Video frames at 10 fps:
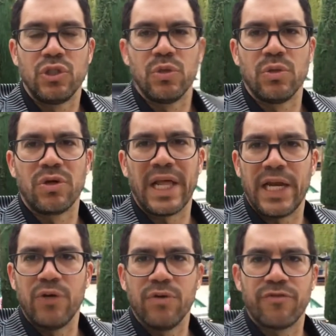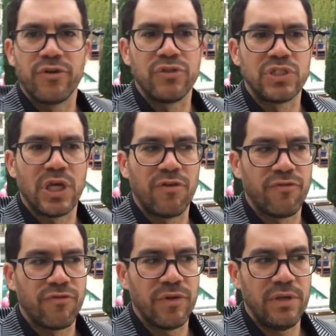So learn how to do it for
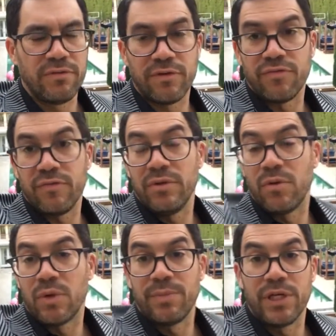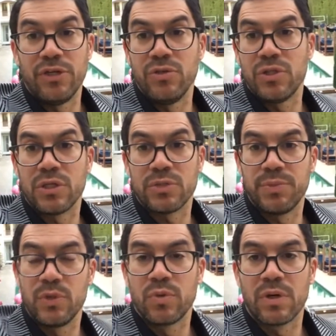yourself, even if you don't want to be a huge
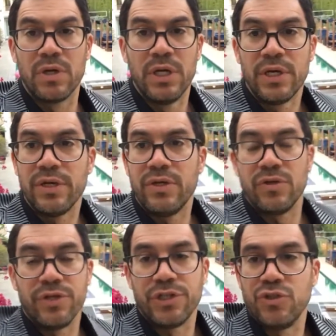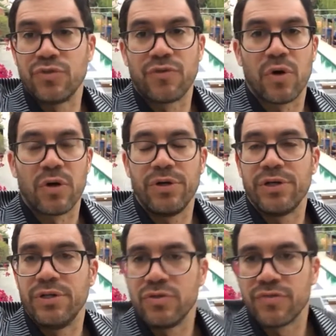entrepreneur. You know, you could use it for art,
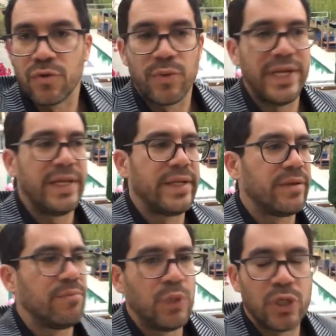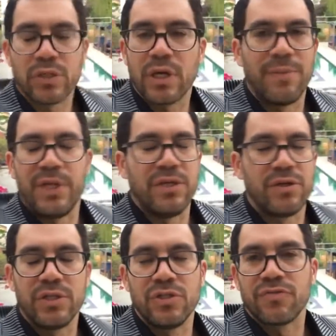you could use it for reading, you
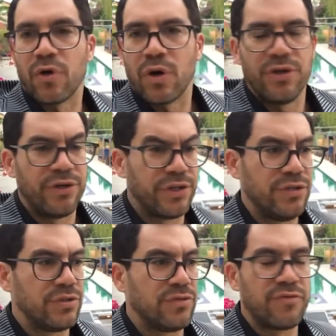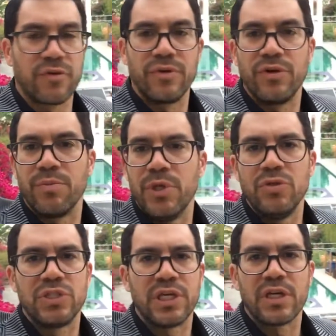could use it for art, you could use it for your
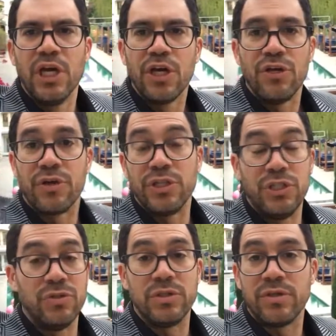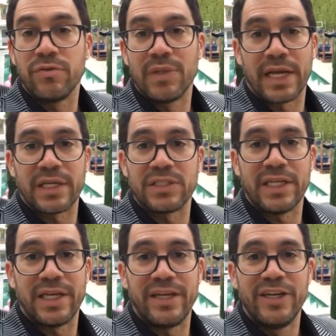music, you could use it, like I
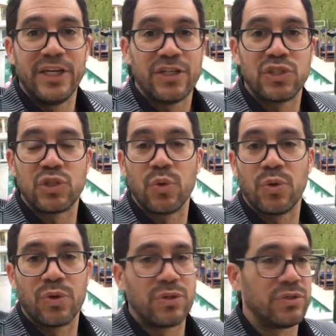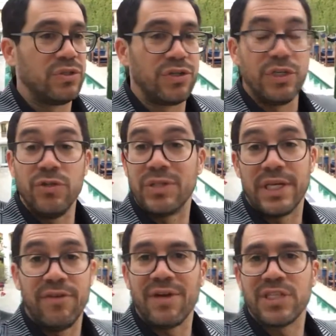said, stores, you can use
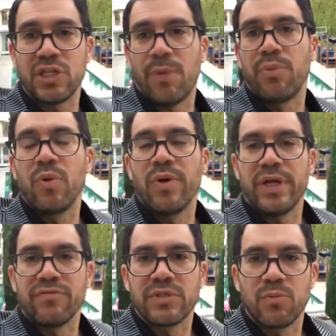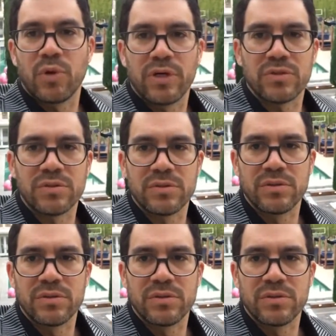it even as an employee of somewhere else.